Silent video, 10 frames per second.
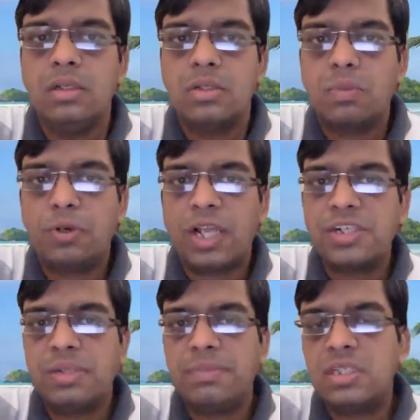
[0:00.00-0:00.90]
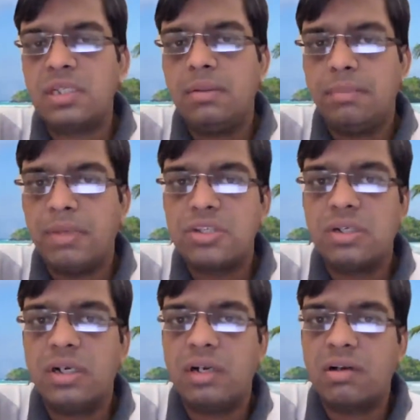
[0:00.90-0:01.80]
So potassium is the
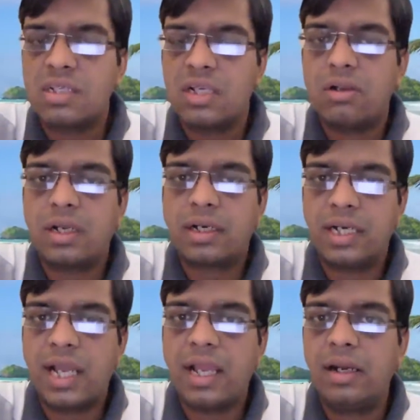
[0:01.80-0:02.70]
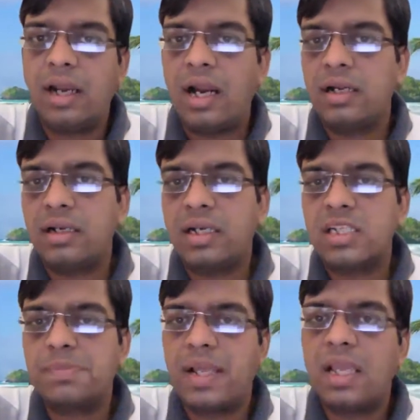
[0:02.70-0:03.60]
major intracellular cation, and it is
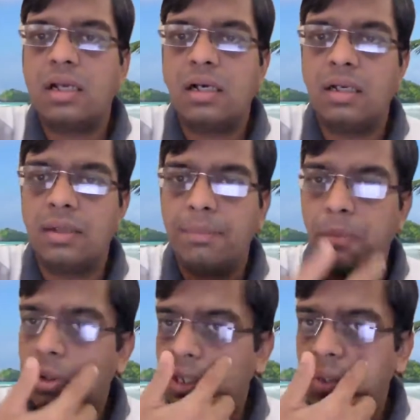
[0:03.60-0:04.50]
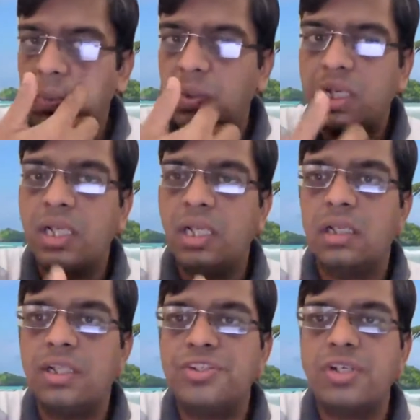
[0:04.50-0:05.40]
playing an important role in
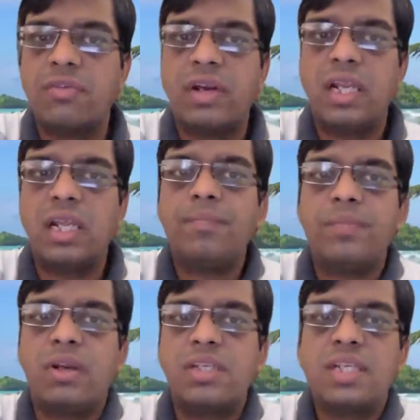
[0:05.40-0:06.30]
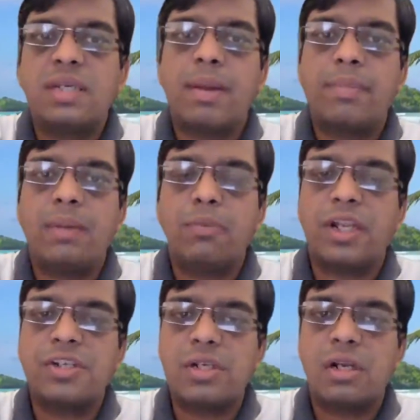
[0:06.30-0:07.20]
the generating the resting membrane
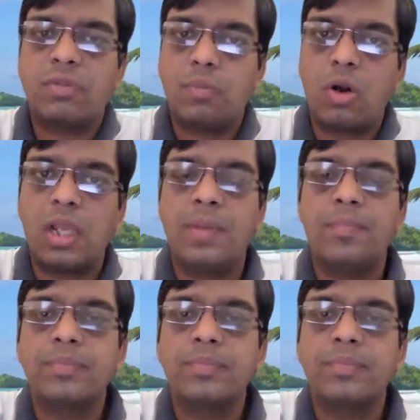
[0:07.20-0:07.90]
potential of the body